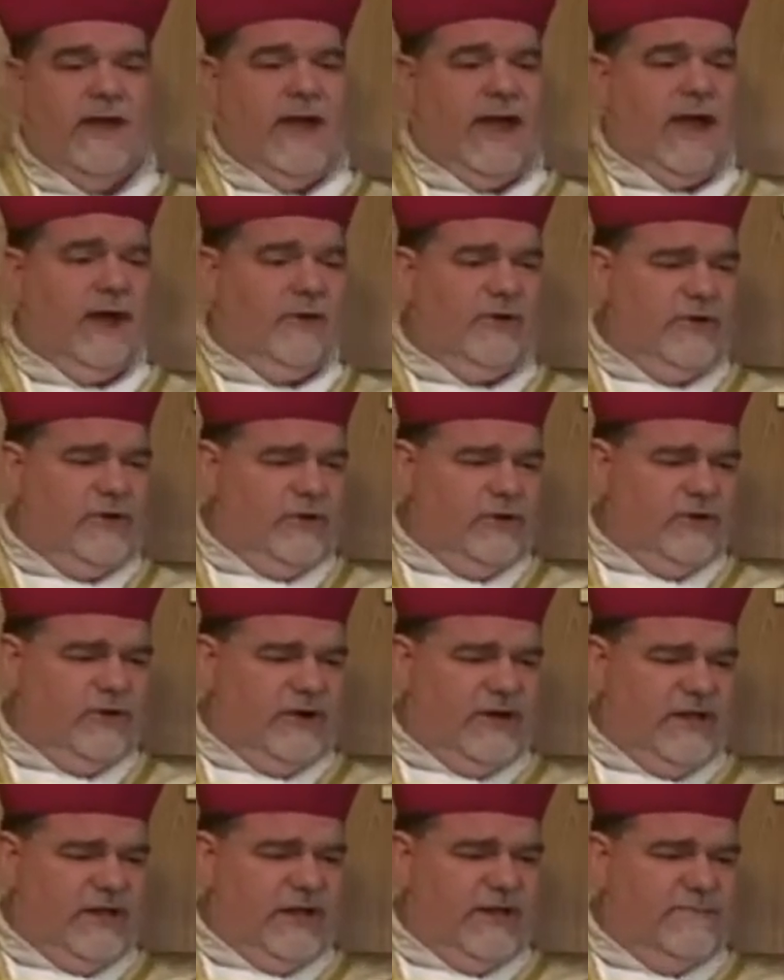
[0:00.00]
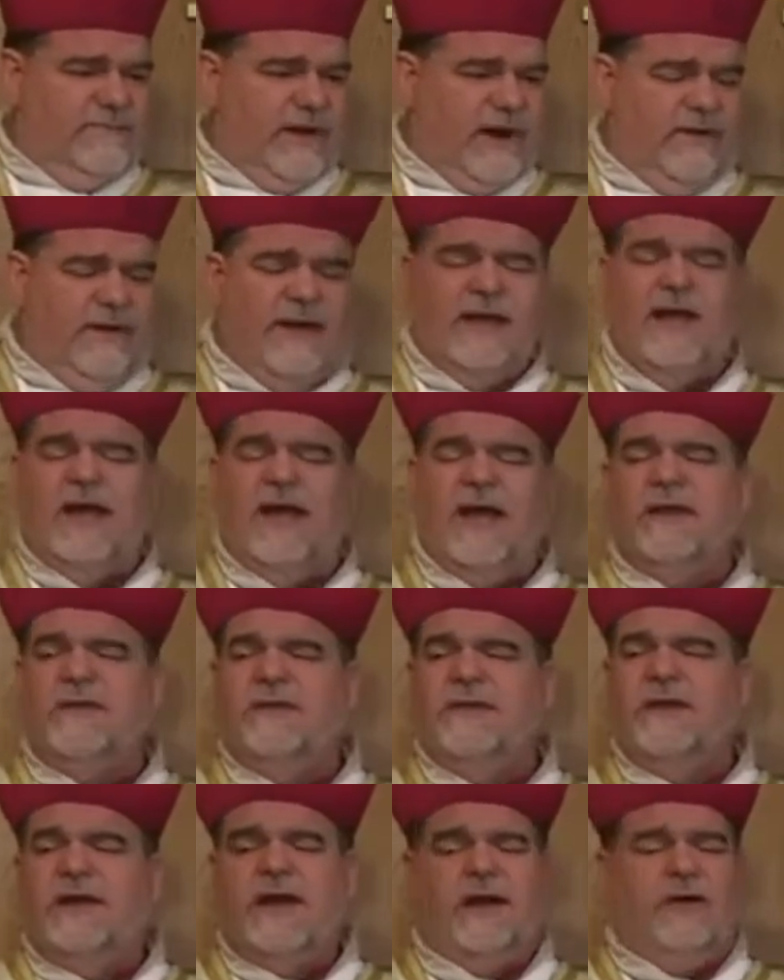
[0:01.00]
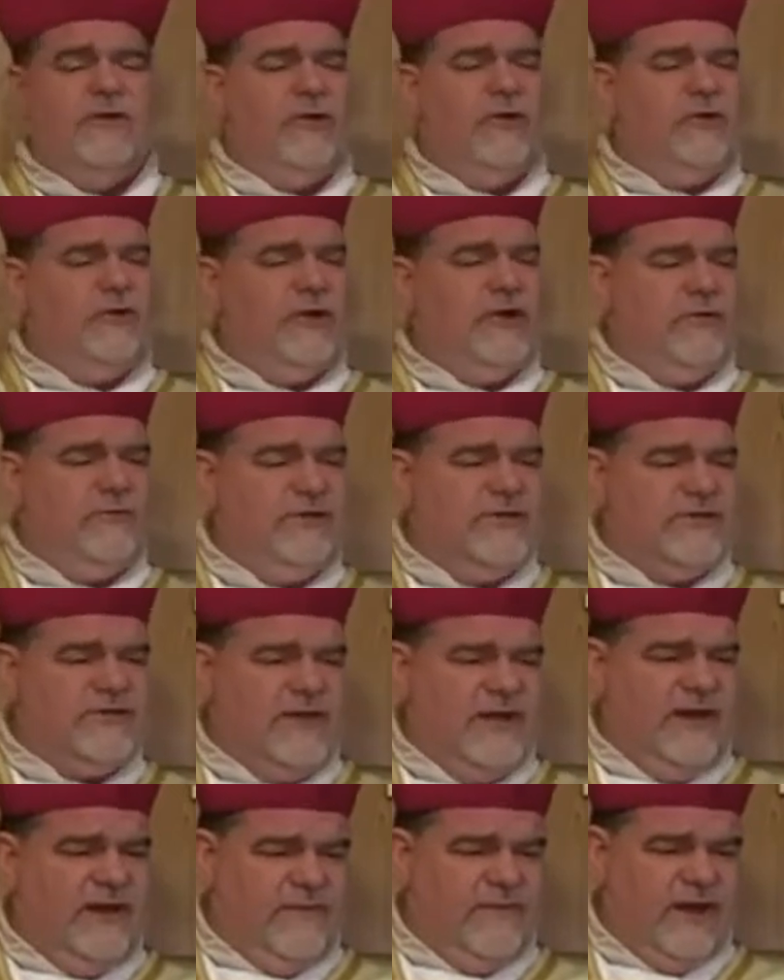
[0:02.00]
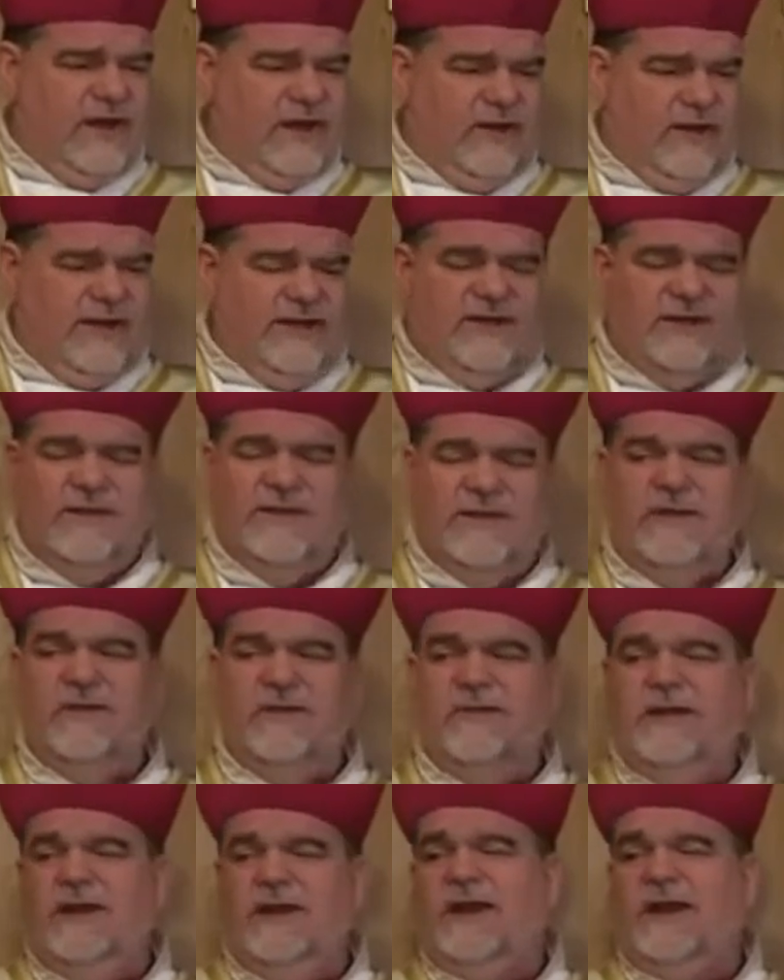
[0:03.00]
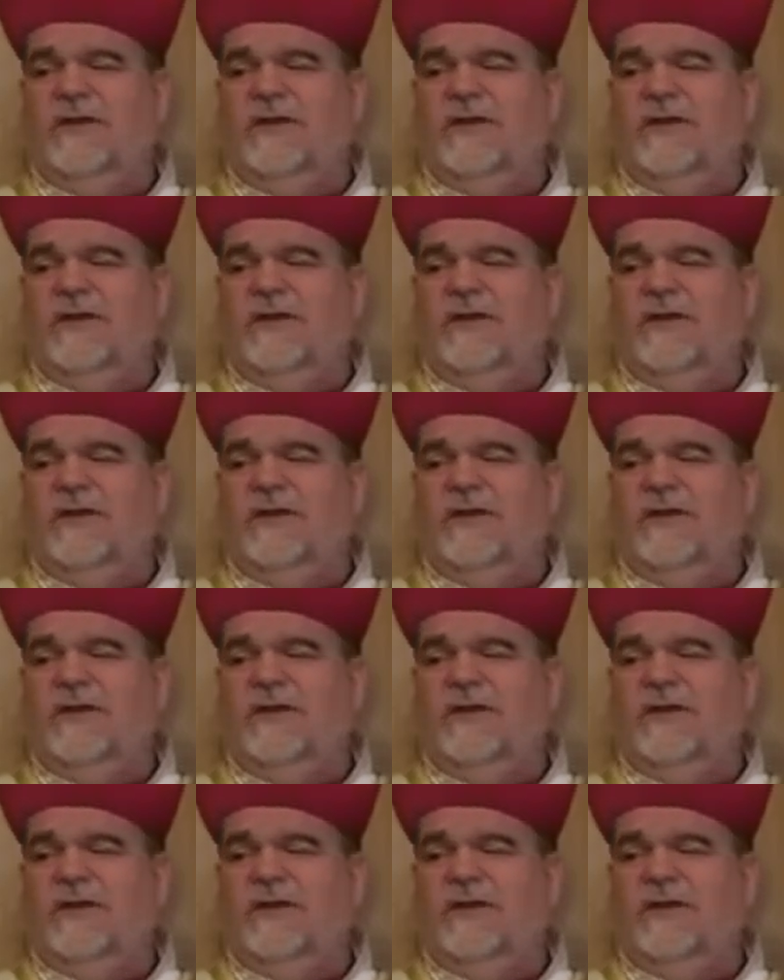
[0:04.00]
How are you going to get buried, Catholic? How are you going to receive the anointing that you need?